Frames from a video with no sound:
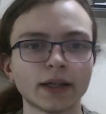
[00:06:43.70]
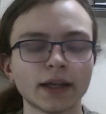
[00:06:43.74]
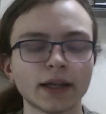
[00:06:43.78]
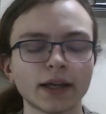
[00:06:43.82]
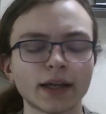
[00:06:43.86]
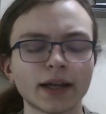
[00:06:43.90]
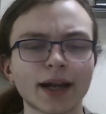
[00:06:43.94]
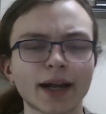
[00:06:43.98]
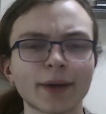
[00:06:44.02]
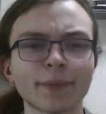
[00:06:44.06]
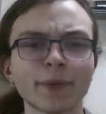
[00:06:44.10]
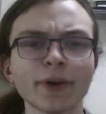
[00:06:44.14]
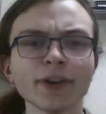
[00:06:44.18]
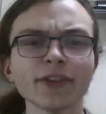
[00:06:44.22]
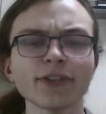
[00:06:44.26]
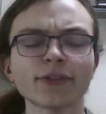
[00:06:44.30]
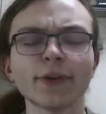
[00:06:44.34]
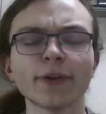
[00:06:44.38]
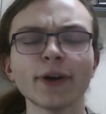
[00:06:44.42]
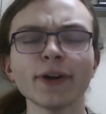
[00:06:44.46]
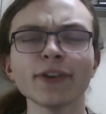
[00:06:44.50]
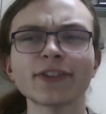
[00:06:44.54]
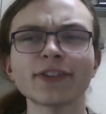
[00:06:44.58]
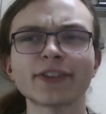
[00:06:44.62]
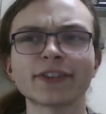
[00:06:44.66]
And once
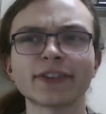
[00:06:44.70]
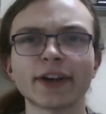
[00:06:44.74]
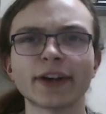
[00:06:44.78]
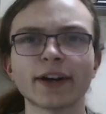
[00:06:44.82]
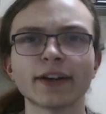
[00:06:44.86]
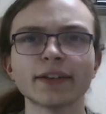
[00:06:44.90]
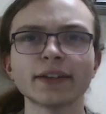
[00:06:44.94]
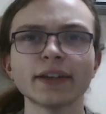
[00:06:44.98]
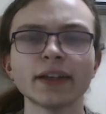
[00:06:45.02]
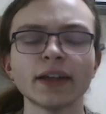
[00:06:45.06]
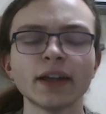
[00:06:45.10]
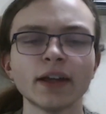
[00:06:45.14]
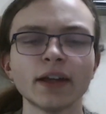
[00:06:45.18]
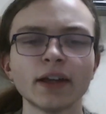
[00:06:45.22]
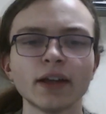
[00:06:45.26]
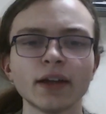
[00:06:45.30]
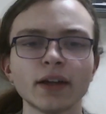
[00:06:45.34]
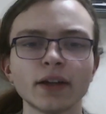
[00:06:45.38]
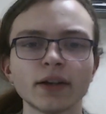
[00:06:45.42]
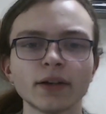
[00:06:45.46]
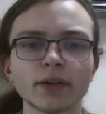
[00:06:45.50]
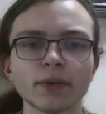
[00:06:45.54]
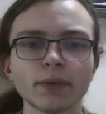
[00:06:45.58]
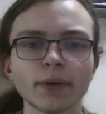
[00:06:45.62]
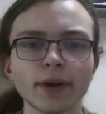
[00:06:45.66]
those are done,
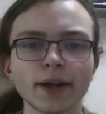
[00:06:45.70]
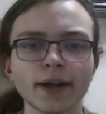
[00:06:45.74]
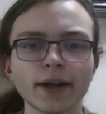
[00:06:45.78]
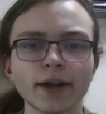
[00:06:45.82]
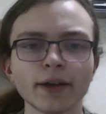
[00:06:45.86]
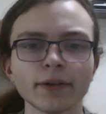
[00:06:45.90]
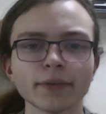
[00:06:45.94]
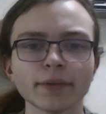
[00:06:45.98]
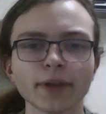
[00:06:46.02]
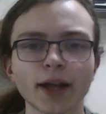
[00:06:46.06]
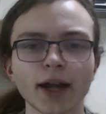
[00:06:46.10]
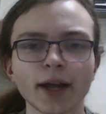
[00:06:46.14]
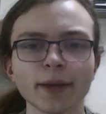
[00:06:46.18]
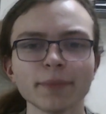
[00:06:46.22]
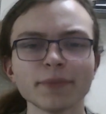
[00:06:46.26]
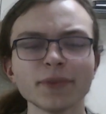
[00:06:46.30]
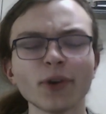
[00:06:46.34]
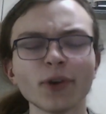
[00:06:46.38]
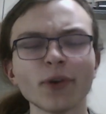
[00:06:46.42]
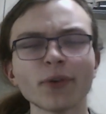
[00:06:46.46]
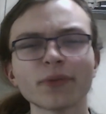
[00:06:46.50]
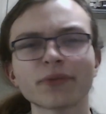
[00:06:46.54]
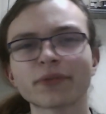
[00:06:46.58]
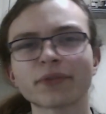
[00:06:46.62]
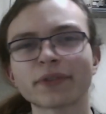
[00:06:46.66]
well, I'm
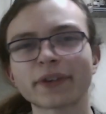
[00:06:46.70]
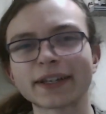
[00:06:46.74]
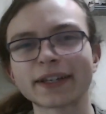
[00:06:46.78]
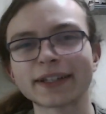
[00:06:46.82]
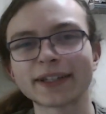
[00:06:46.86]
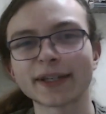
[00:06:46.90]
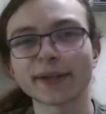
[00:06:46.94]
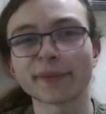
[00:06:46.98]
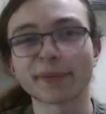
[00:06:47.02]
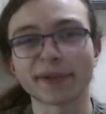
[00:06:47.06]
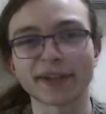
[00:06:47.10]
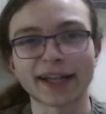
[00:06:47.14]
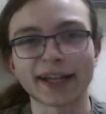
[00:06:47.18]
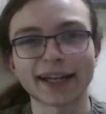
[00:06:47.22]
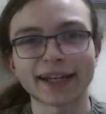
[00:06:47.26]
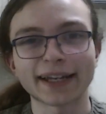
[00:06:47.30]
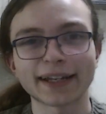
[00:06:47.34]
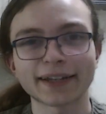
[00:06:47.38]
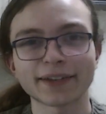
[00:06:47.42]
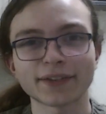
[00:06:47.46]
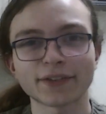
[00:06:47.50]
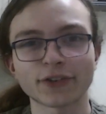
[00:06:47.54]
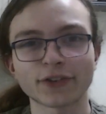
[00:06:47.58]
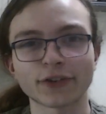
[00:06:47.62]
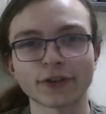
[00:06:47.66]
not really
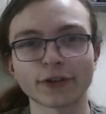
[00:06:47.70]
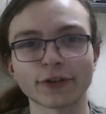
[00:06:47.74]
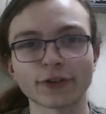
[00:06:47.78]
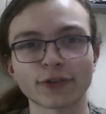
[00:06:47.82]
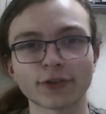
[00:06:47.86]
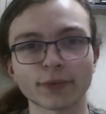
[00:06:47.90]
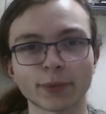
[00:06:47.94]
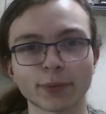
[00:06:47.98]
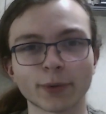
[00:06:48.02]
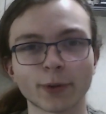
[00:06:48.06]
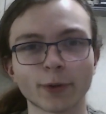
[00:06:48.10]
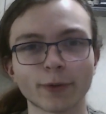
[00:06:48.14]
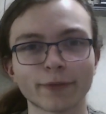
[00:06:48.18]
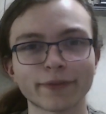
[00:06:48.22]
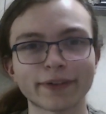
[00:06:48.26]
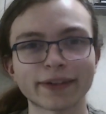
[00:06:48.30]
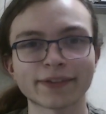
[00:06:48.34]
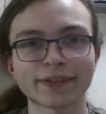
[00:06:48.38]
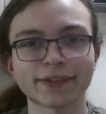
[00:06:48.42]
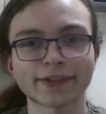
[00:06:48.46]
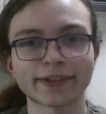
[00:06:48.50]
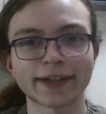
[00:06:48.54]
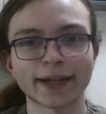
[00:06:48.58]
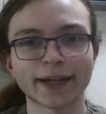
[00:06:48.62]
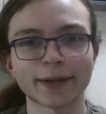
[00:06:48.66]
planning to support
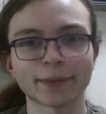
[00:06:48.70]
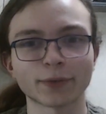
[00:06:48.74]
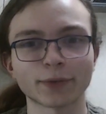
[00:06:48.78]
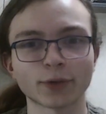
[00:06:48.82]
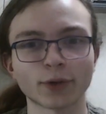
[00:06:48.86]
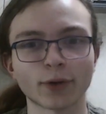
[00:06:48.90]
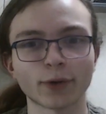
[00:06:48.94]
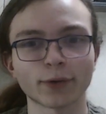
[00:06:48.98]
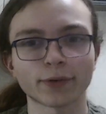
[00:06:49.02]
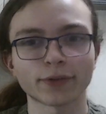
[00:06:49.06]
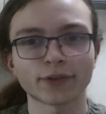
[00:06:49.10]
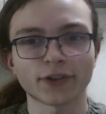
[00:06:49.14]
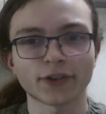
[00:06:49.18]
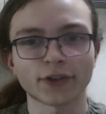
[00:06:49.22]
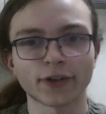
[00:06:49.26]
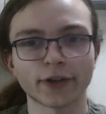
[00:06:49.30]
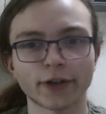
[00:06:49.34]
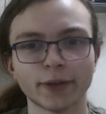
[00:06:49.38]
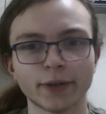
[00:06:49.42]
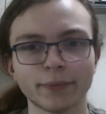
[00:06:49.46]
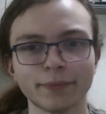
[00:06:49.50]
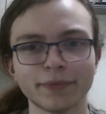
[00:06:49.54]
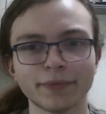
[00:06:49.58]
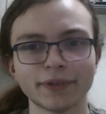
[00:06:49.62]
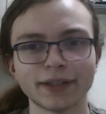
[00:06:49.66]
this game long
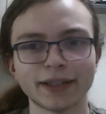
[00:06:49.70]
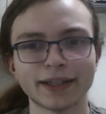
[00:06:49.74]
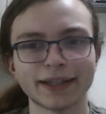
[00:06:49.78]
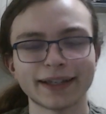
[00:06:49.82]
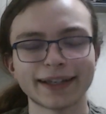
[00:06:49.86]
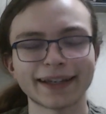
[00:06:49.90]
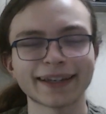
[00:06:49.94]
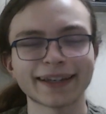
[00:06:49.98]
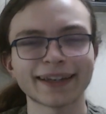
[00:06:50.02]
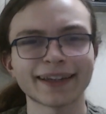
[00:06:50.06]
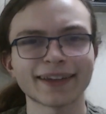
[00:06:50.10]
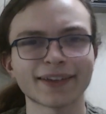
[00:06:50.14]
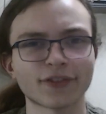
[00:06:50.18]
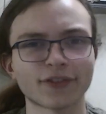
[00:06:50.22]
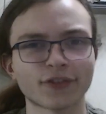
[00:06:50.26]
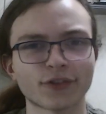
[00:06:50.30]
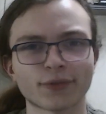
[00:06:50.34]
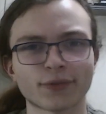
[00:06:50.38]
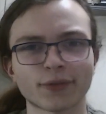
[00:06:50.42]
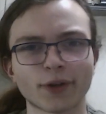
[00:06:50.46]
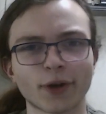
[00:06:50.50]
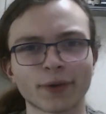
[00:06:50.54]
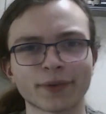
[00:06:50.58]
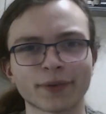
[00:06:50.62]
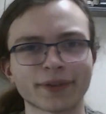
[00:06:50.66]
term. It
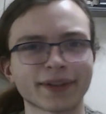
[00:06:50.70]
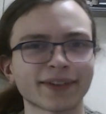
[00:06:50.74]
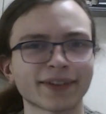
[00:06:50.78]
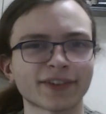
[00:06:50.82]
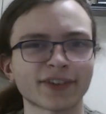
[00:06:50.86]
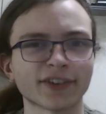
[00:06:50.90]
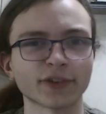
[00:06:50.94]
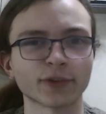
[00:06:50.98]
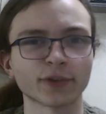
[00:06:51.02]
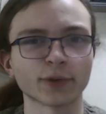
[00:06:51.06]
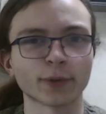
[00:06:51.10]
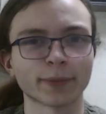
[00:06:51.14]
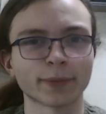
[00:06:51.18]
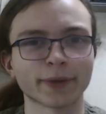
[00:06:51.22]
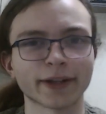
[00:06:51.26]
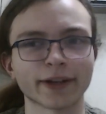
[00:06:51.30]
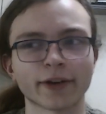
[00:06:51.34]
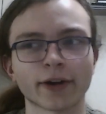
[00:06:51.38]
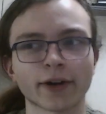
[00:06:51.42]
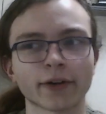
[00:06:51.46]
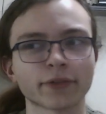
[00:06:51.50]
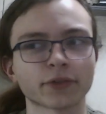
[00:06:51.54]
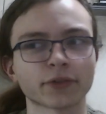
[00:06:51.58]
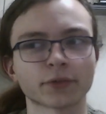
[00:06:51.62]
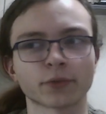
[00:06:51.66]
is only single player
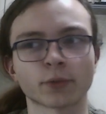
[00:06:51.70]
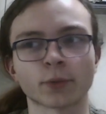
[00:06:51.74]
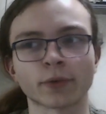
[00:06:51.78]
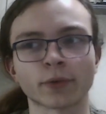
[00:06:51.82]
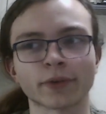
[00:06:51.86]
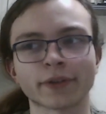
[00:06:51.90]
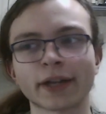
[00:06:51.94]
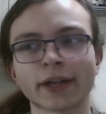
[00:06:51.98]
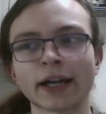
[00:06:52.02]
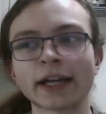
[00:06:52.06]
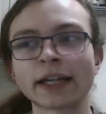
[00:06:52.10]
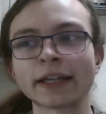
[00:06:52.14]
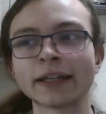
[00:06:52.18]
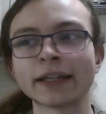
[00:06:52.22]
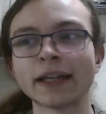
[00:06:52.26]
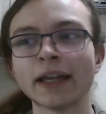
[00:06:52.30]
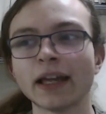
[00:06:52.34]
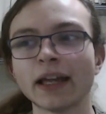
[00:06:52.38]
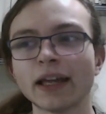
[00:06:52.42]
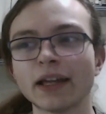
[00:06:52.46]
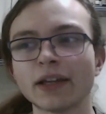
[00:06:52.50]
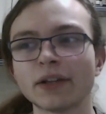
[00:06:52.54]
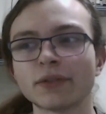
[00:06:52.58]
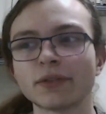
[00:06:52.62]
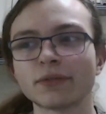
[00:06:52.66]
after all, and I
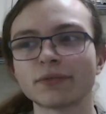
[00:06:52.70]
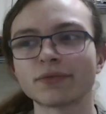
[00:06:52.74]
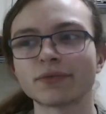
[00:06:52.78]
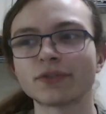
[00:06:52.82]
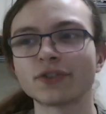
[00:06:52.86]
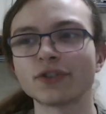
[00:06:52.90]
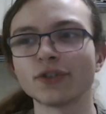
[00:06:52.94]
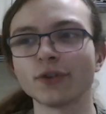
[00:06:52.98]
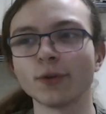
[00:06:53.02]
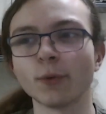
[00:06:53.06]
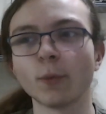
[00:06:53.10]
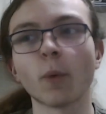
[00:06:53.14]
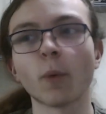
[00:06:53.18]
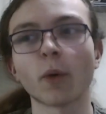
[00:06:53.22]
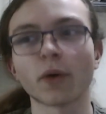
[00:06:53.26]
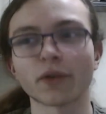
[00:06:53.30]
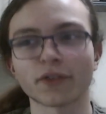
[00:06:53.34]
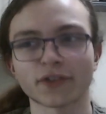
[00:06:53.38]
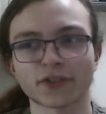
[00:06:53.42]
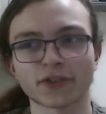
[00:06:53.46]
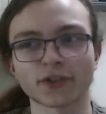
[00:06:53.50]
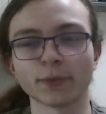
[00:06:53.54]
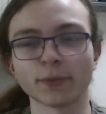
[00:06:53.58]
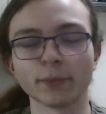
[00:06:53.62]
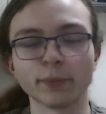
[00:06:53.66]
do
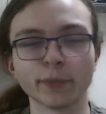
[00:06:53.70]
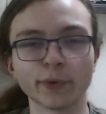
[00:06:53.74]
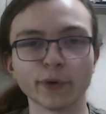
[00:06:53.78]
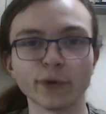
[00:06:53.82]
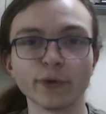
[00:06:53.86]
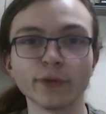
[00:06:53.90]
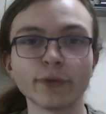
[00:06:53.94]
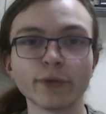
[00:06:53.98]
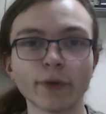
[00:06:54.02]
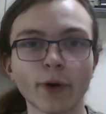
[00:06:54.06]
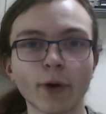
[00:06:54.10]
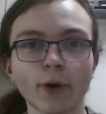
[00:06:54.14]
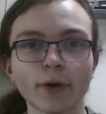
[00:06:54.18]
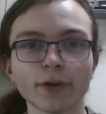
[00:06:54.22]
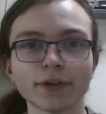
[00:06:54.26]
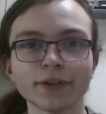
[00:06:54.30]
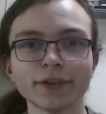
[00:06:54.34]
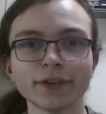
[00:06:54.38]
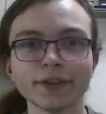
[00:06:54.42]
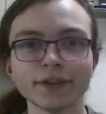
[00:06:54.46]
want to move on